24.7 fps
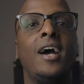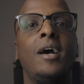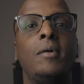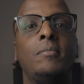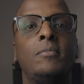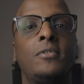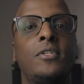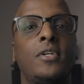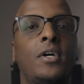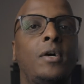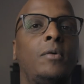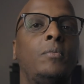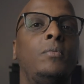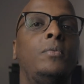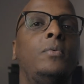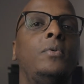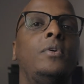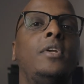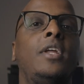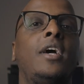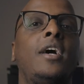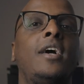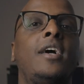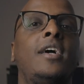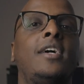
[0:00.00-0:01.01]
So I would
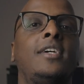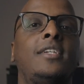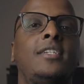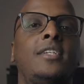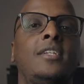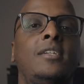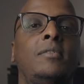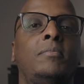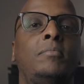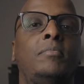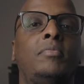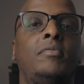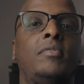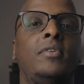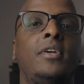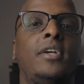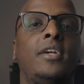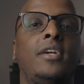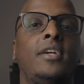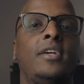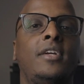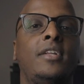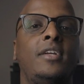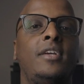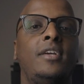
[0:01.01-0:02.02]
actually bring
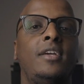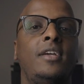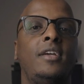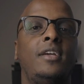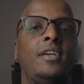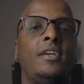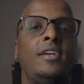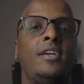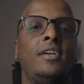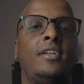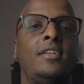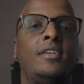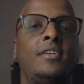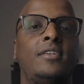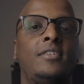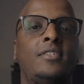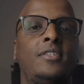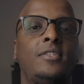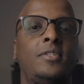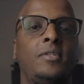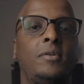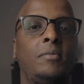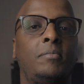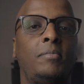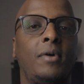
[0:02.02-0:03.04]
it in
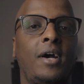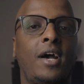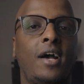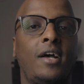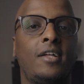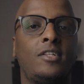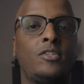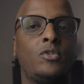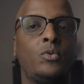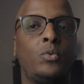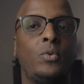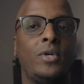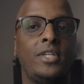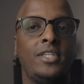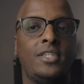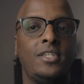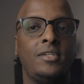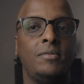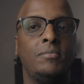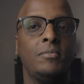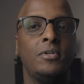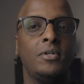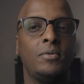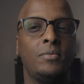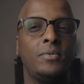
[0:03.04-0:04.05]
to about
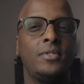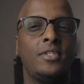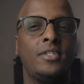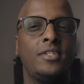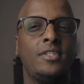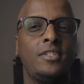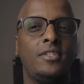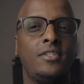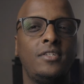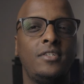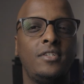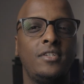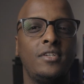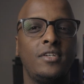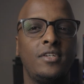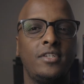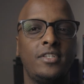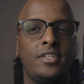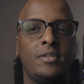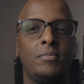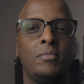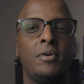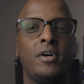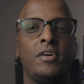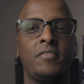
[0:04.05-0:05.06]
20mm, which is just
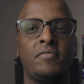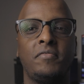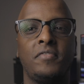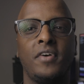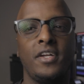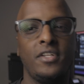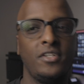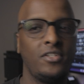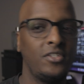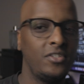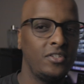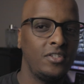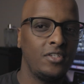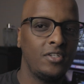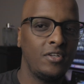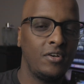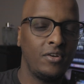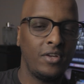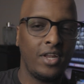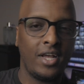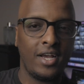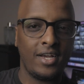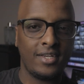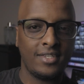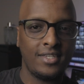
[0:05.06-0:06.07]
about fine, so you
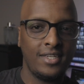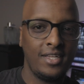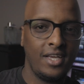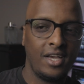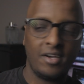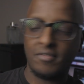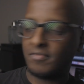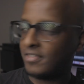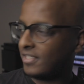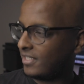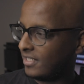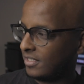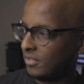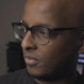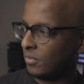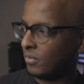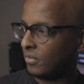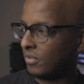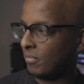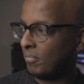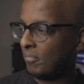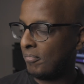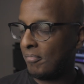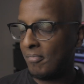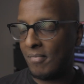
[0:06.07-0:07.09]
don't actually have to see all the
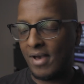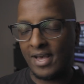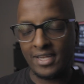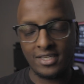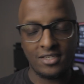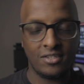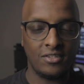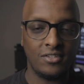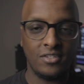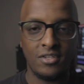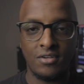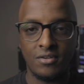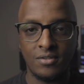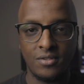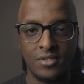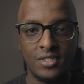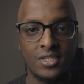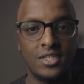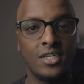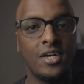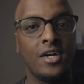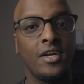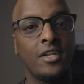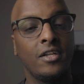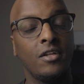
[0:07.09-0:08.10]
mess on the other
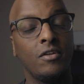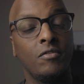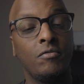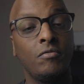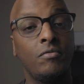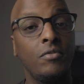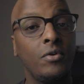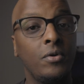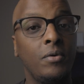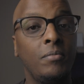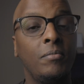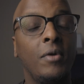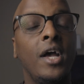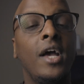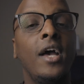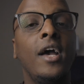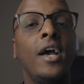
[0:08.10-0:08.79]
side of the room.